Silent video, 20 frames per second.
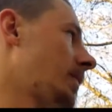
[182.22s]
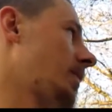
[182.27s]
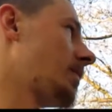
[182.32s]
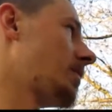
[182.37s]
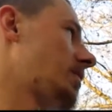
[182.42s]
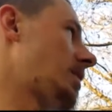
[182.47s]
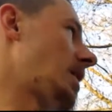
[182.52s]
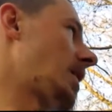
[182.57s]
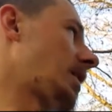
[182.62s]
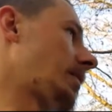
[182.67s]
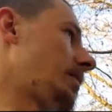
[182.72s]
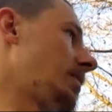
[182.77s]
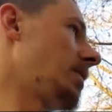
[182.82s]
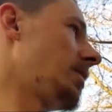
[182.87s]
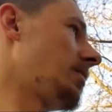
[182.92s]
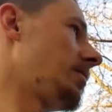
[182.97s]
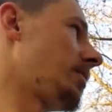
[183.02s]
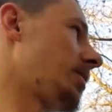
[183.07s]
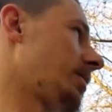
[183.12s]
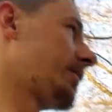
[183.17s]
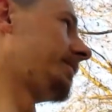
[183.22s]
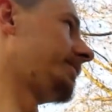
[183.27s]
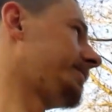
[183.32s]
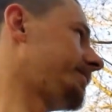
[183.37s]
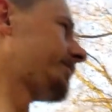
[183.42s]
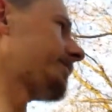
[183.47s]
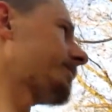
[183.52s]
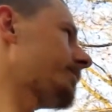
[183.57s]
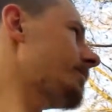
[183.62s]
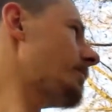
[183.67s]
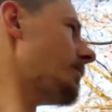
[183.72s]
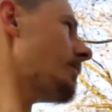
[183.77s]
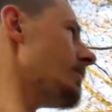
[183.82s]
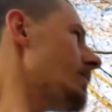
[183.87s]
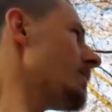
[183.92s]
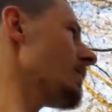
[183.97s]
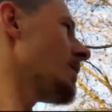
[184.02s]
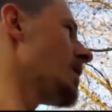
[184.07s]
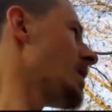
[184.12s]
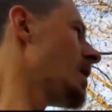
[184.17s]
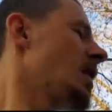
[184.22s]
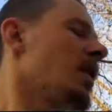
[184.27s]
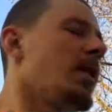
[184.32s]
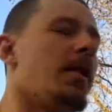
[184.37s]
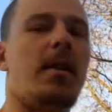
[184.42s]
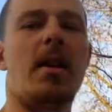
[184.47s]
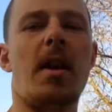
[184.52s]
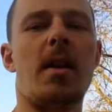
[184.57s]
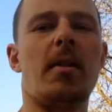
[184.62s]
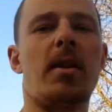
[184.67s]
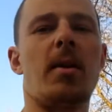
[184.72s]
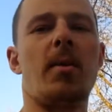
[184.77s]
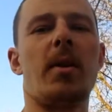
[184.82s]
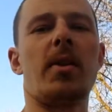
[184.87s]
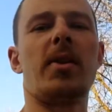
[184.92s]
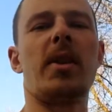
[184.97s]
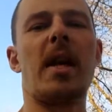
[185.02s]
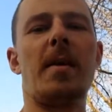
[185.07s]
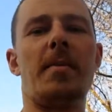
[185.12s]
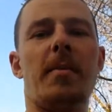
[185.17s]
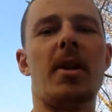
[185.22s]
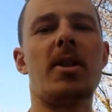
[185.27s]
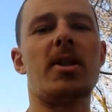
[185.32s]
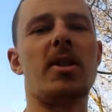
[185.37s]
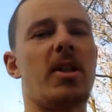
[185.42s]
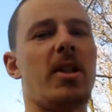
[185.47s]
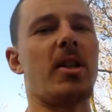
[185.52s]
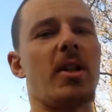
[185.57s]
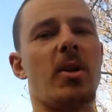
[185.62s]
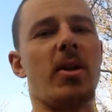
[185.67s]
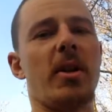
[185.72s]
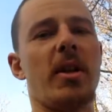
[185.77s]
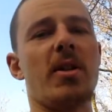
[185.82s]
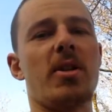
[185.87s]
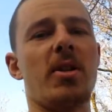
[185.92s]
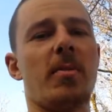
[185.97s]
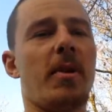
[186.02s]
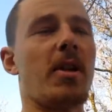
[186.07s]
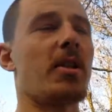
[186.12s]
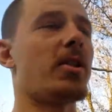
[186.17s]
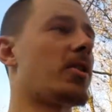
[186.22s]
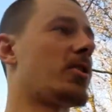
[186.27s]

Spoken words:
take them in, but not really worth that much. You should only get so much on a